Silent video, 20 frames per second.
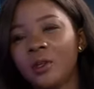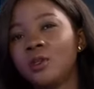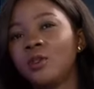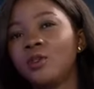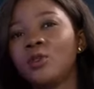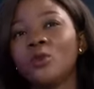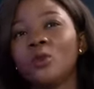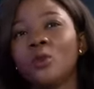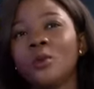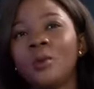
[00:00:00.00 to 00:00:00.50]

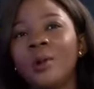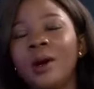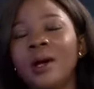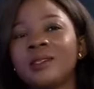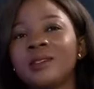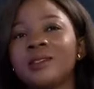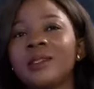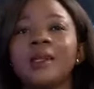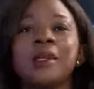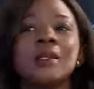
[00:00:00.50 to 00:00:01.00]
So I
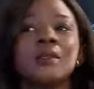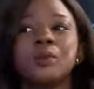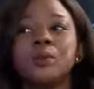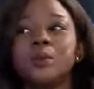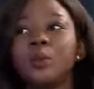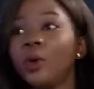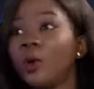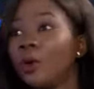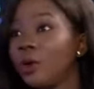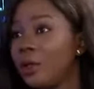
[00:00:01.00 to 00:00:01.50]
started to
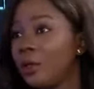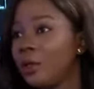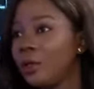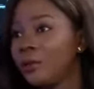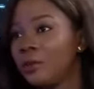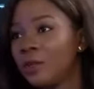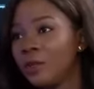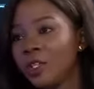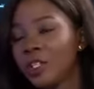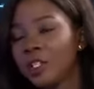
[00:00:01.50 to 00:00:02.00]
blog
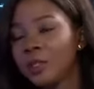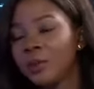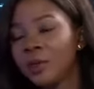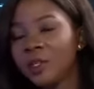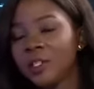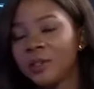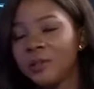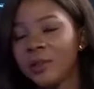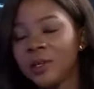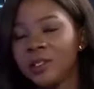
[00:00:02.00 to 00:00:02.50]
to
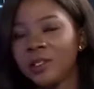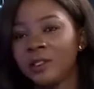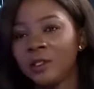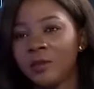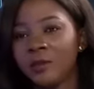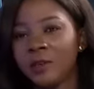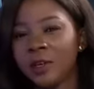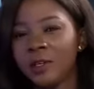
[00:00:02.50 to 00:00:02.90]
express myself.